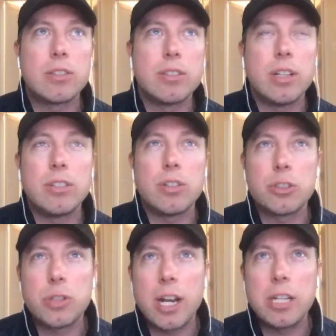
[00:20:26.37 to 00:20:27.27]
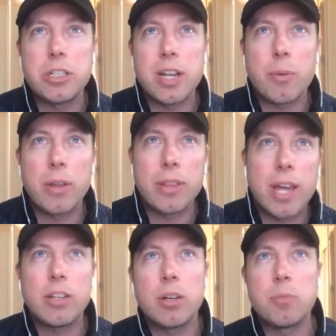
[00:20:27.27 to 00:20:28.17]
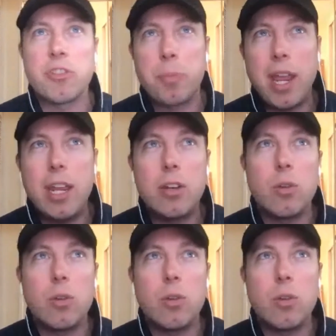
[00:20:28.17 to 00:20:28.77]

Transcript: Is there a strategy you have around that in terms of paid,